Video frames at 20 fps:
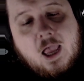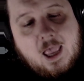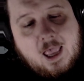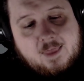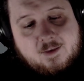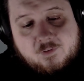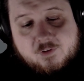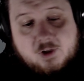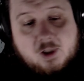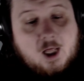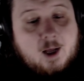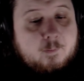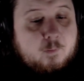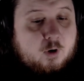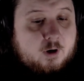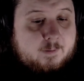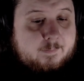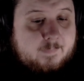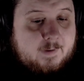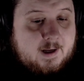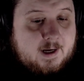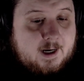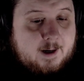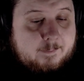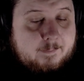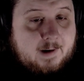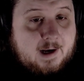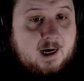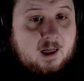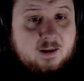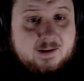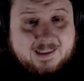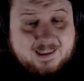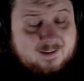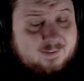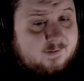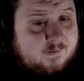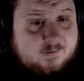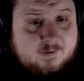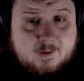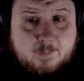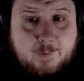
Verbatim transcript: And there's a lot more. Um, I'll link this in the